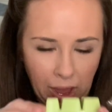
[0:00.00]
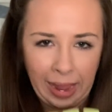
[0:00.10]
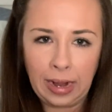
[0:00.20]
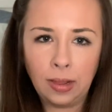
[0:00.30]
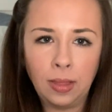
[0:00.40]
I
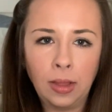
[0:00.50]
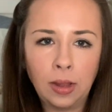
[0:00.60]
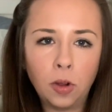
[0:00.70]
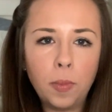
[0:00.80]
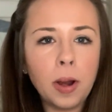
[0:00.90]
get a
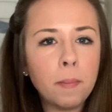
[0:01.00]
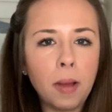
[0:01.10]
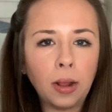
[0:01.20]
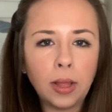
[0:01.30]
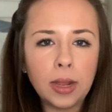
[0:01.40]
little bit of
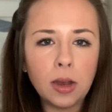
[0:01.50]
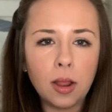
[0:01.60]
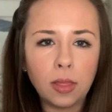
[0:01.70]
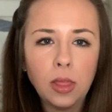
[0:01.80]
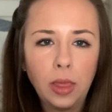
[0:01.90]

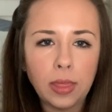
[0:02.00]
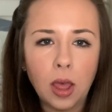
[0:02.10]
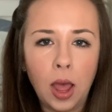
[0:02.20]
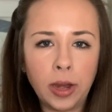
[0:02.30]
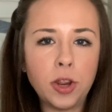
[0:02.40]
melon, like the
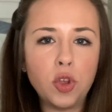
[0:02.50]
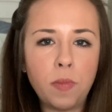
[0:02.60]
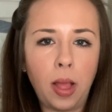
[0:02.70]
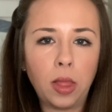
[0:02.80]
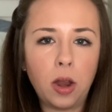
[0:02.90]
honeydew
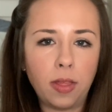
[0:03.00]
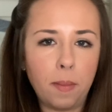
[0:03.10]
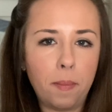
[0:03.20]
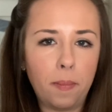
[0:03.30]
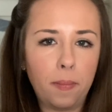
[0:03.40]
melon on
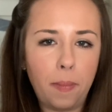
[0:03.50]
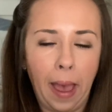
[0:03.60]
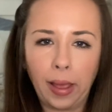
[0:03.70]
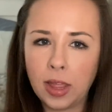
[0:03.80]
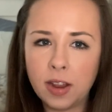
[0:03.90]
the
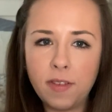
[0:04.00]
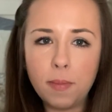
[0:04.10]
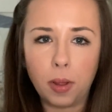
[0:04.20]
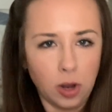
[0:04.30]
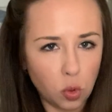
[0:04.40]
back end of
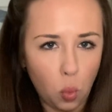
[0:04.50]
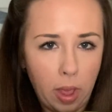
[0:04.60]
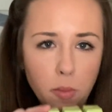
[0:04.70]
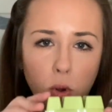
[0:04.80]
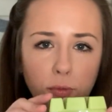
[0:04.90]
it, but it's
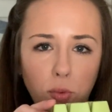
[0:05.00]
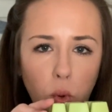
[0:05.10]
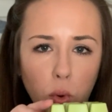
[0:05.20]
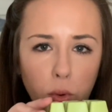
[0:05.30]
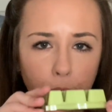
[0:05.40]
way more
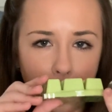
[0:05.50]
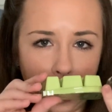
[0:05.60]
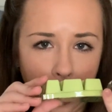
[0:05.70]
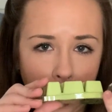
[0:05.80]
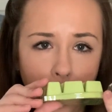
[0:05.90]
floral than
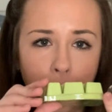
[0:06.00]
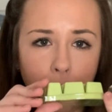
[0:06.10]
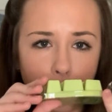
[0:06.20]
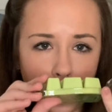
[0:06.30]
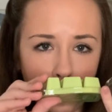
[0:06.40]
anything
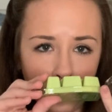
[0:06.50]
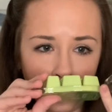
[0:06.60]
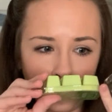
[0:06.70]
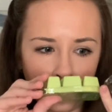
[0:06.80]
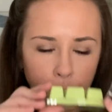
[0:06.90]
else,
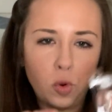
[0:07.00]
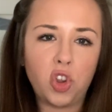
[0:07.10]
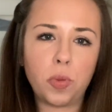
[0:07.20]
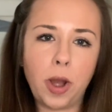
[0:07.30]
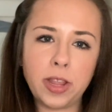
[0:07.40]
which
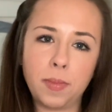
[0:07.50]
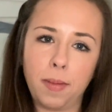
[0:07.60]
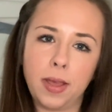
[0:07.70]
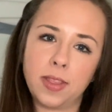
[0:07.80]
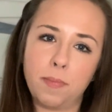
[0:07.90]
surprised me
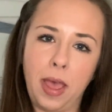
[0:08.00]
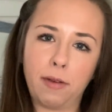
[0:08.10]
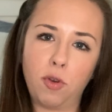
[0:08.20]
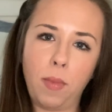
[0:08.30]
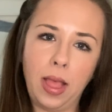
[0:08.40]
because
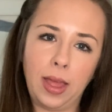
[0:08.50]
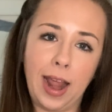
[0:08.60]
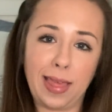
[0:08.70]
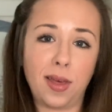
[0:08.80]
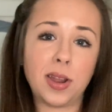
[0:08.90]
For Melon, I
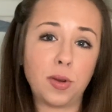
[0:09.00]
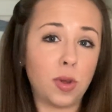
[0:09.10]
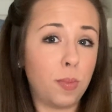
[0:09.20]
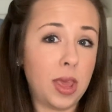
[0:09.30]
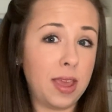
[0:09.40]
thought it
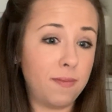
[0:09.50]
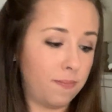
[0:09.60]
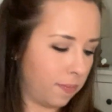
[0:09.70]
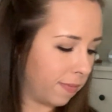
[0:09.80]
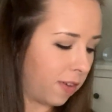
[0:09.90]
would be
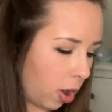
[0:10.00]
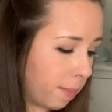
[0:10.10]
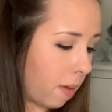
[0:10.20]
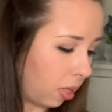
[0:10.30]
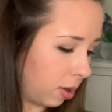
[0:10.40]
very
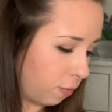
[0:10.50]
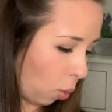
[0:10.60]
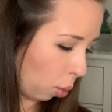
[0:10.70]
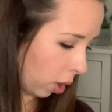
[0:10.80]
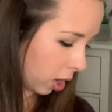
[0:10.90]
melon
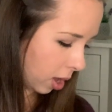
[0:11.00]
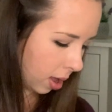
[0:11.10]
forward.